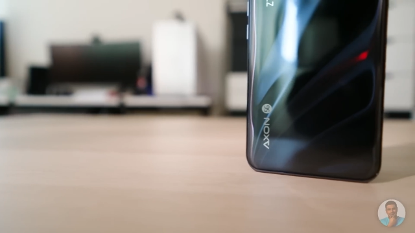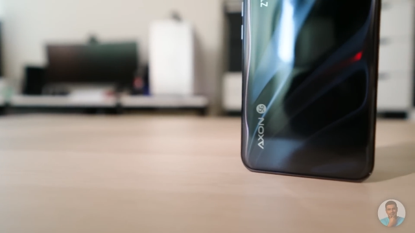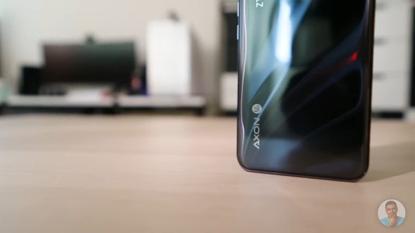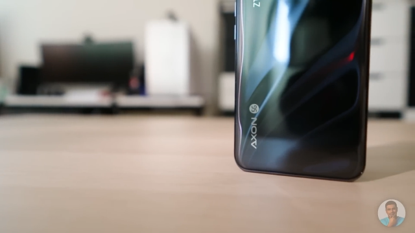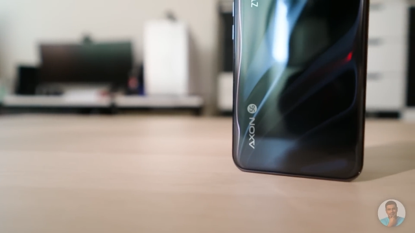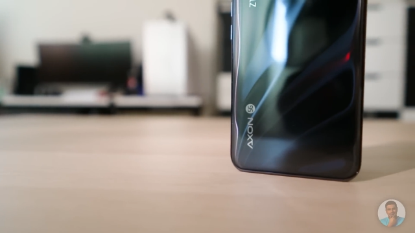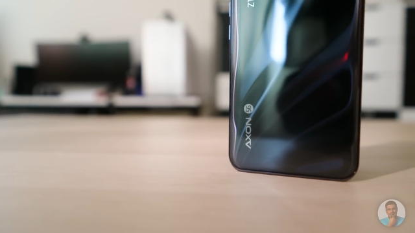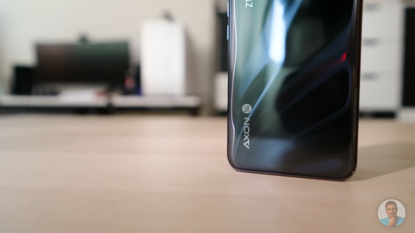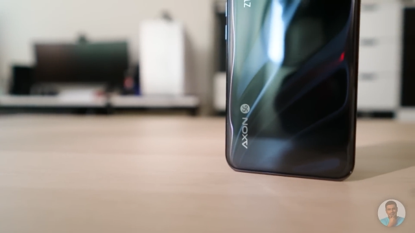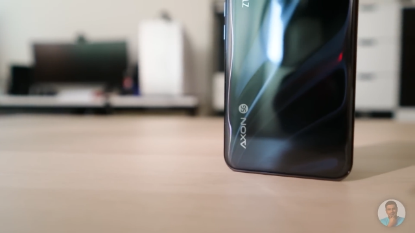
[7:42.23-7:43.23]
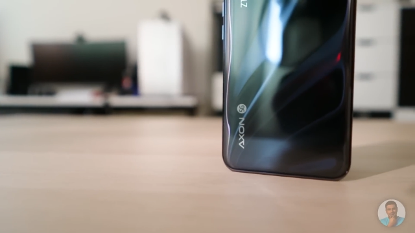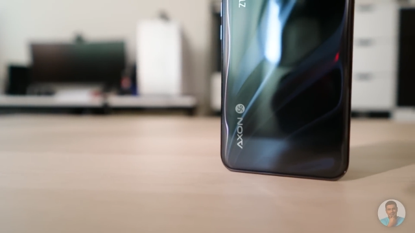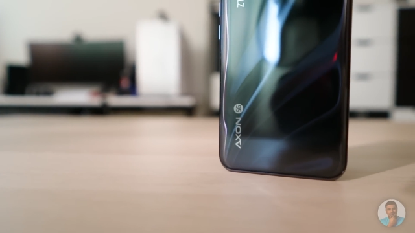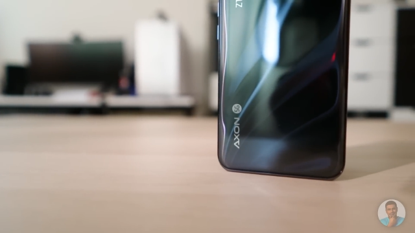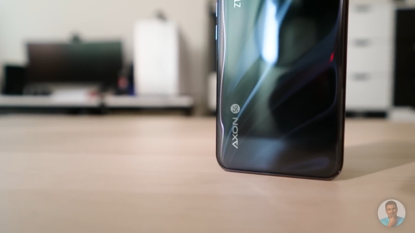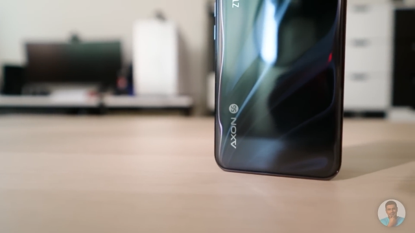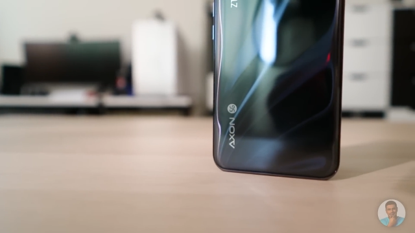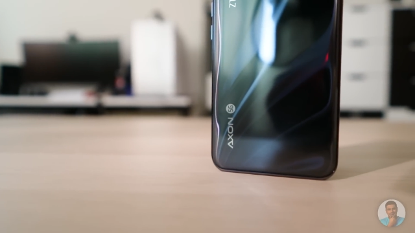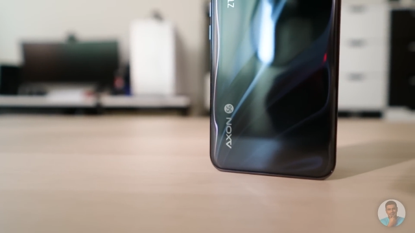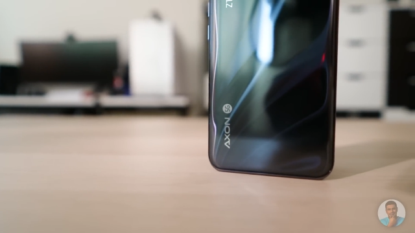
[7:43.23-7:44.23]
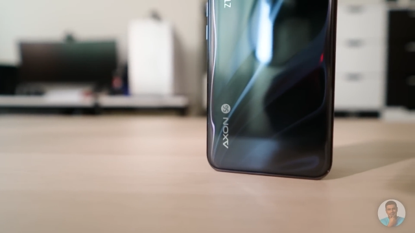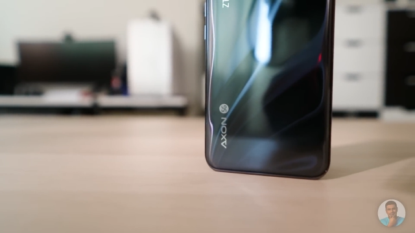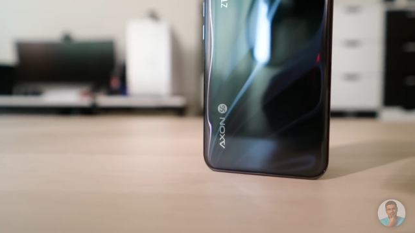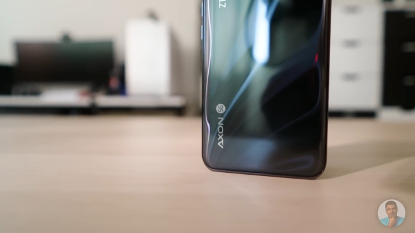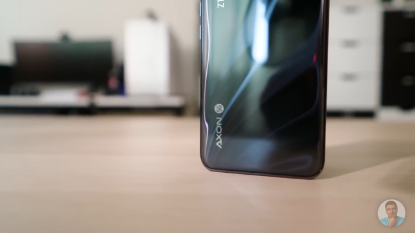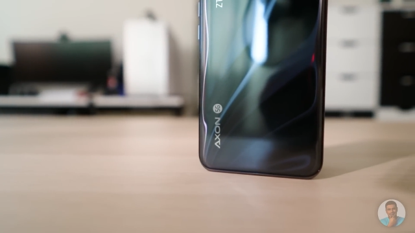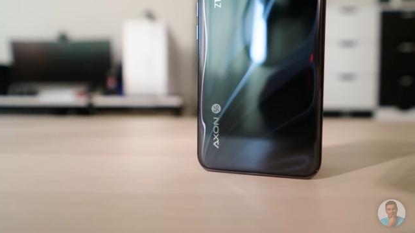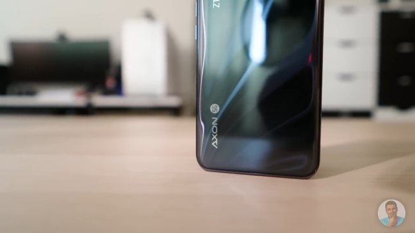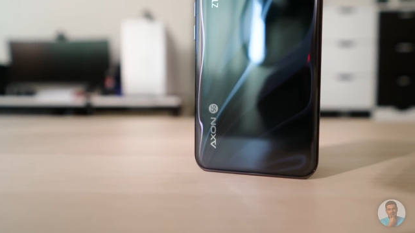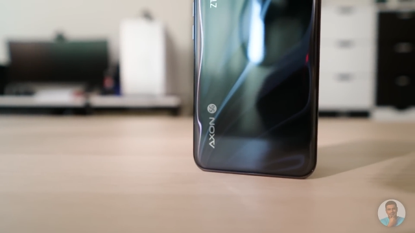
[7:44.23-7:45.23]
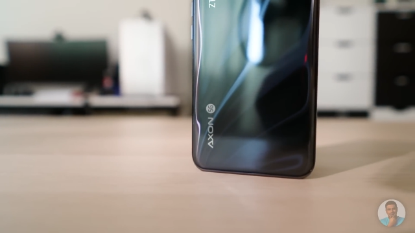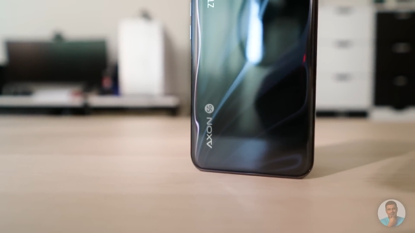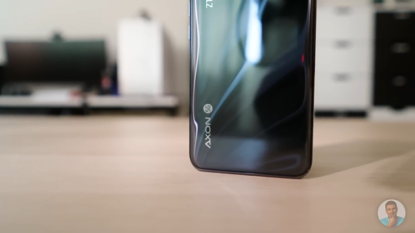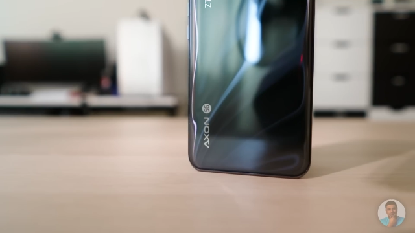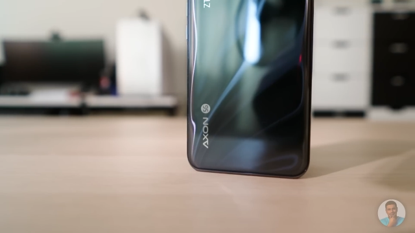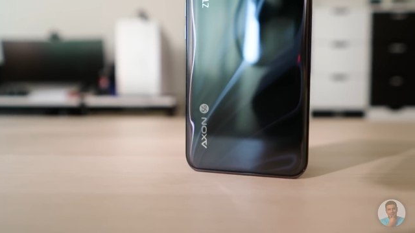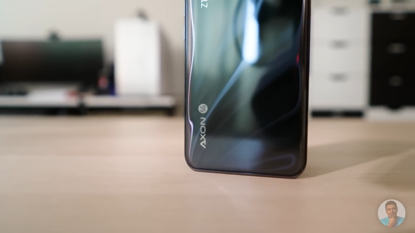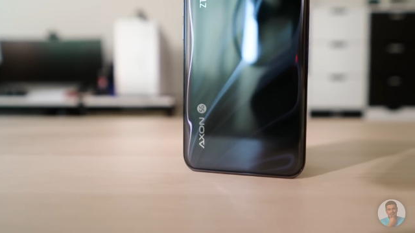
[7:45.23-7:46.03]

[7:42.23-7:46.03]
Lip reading: Nobody's mouth can be seen.